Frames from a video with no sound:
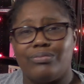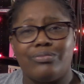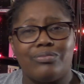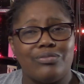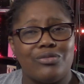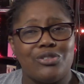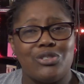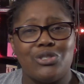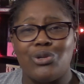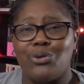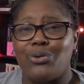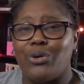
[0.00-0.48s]

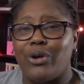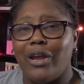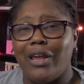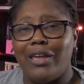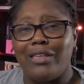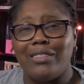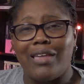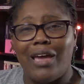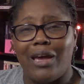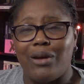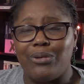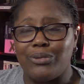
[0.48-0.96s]

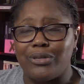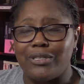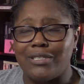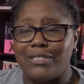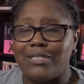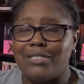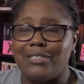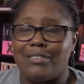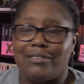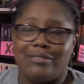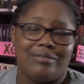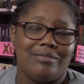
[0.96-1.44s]
story that
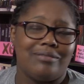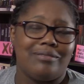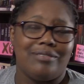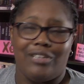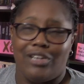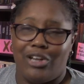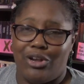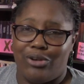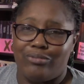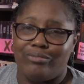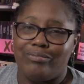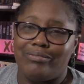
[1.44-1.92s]
was, you
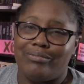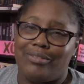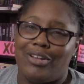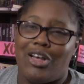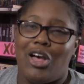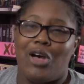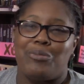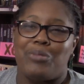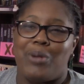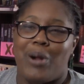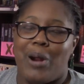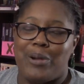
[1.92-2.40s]
know,
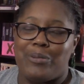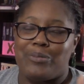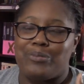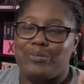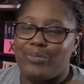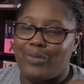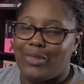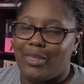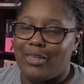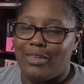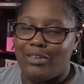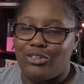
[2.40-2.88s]
on par.
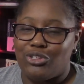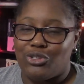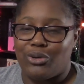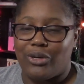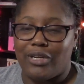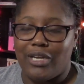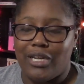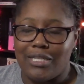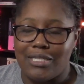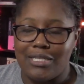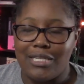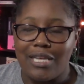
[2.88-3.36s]

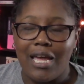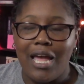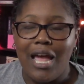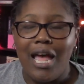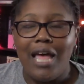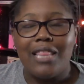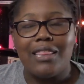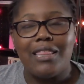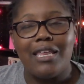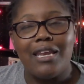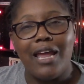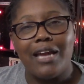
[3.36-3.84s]
Enjoyed it.
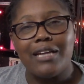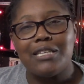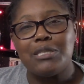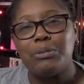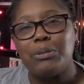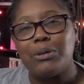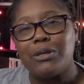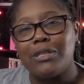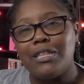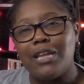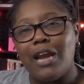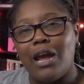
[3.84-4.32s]
The next
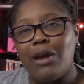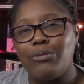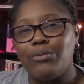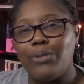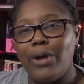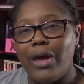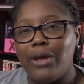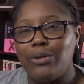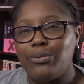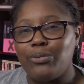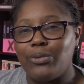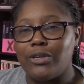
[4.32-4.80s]
book that I
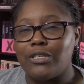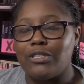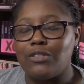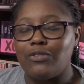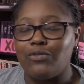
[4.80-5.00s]
read was